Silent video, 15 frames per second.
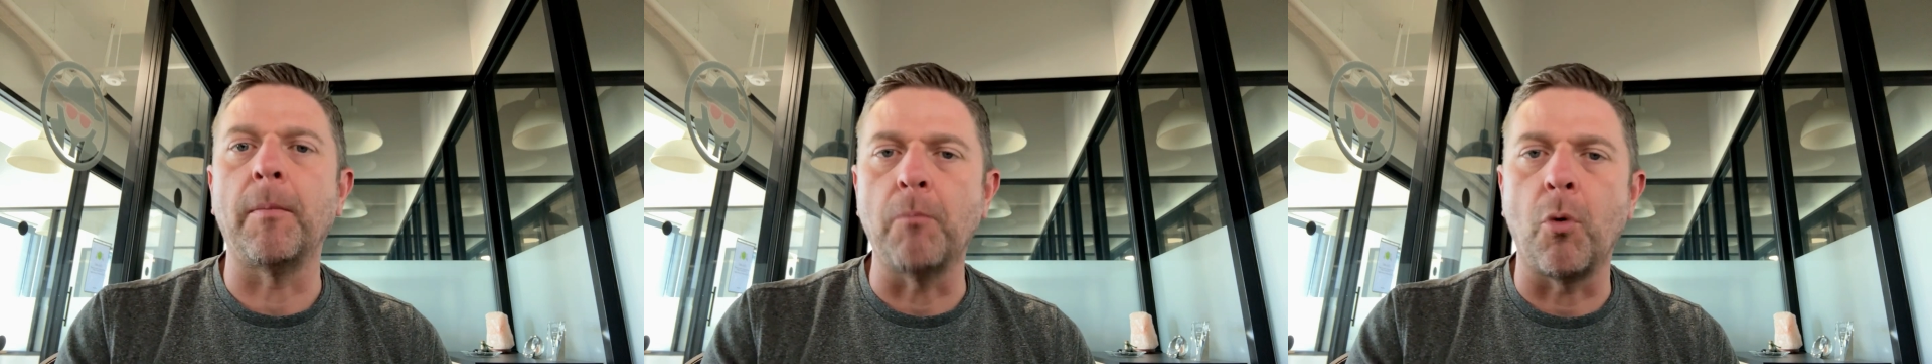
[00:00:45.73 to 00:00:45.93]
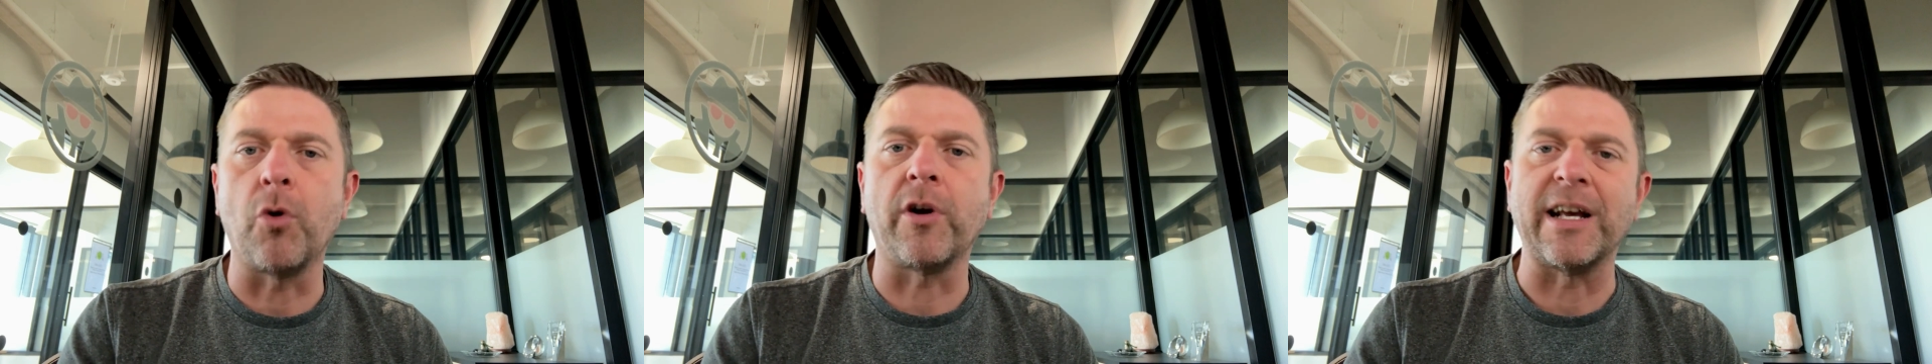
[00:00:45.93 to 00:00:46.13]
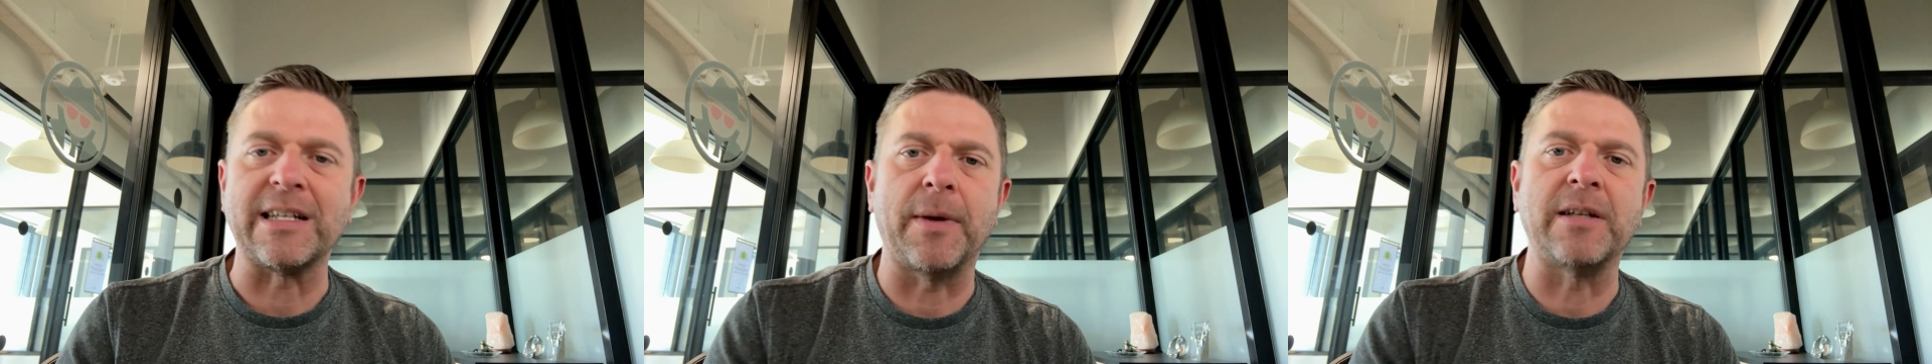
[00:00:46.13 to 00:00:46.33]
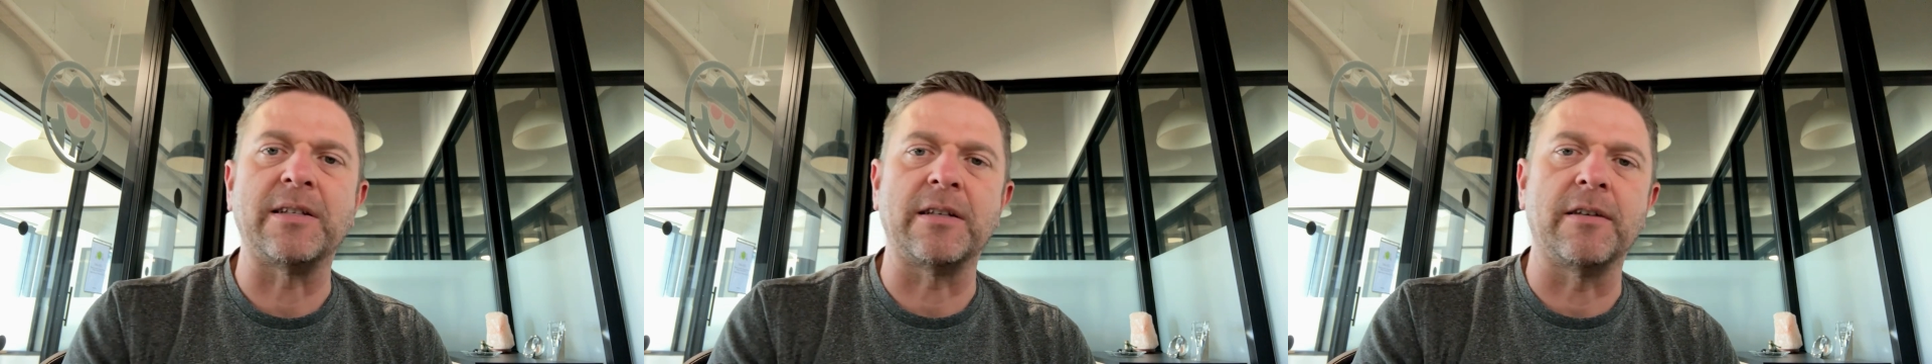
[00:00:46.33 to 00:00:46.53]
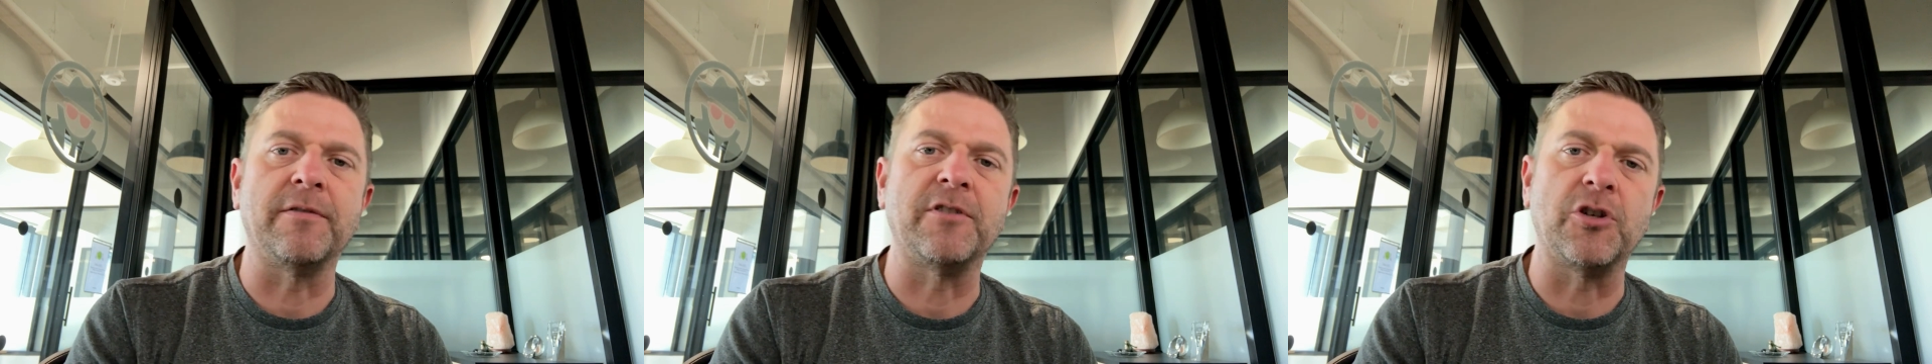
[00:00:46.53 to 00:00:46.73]
more
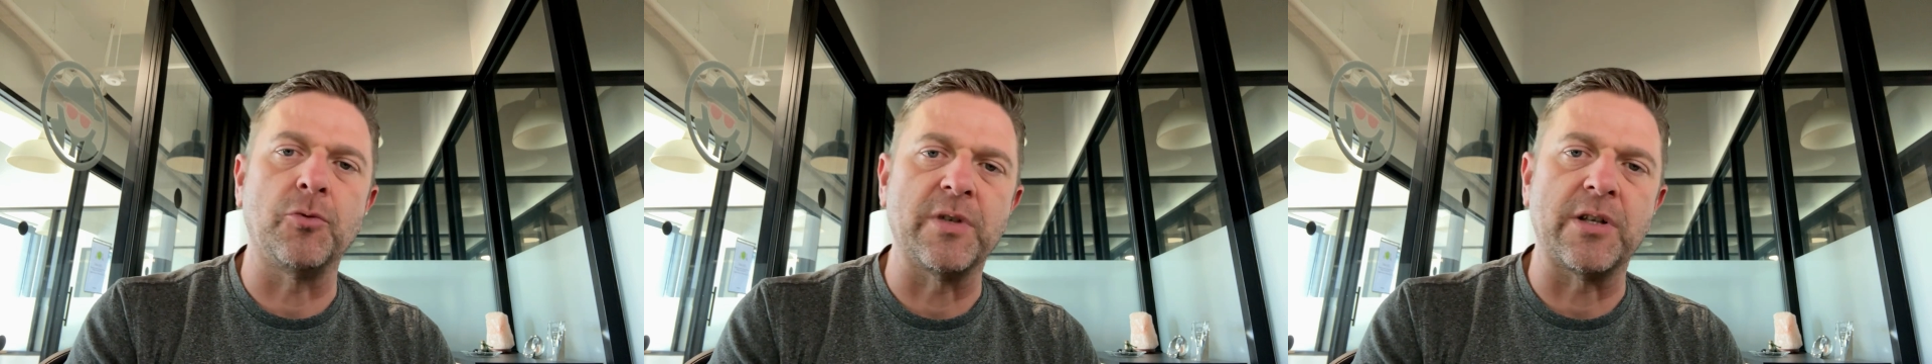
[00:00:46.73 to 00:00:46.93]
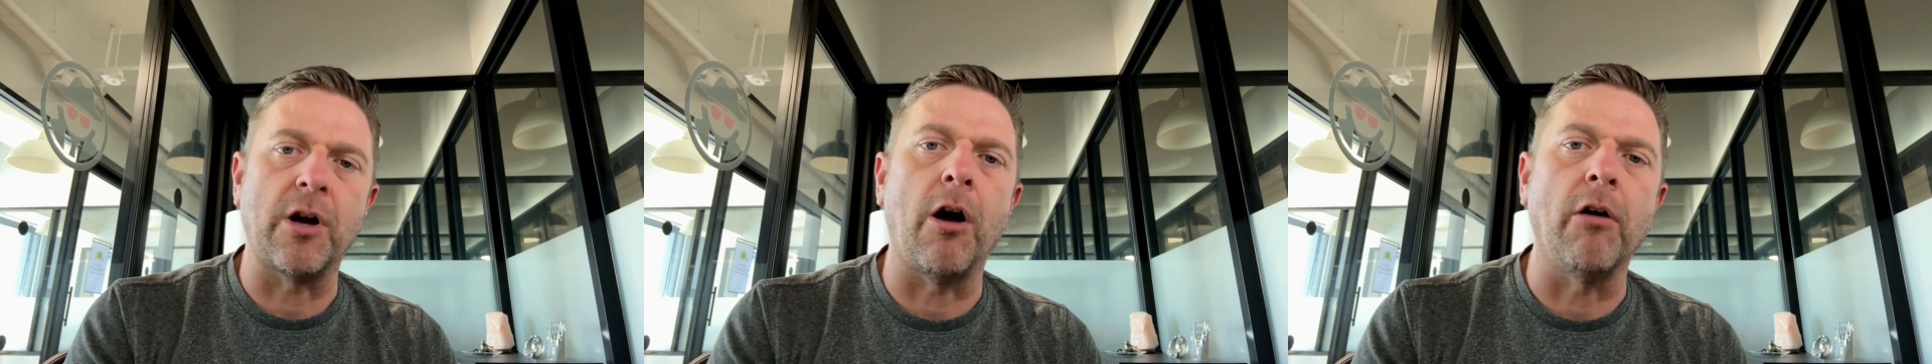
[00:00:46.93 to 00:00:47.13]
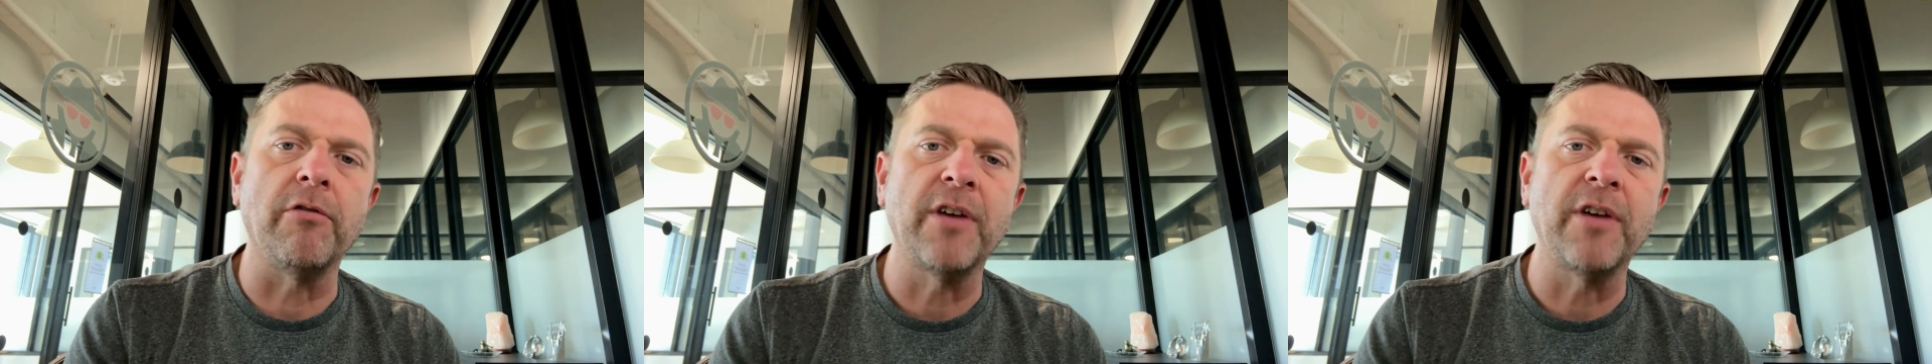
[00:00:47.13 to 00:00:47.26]
expensive to resolve.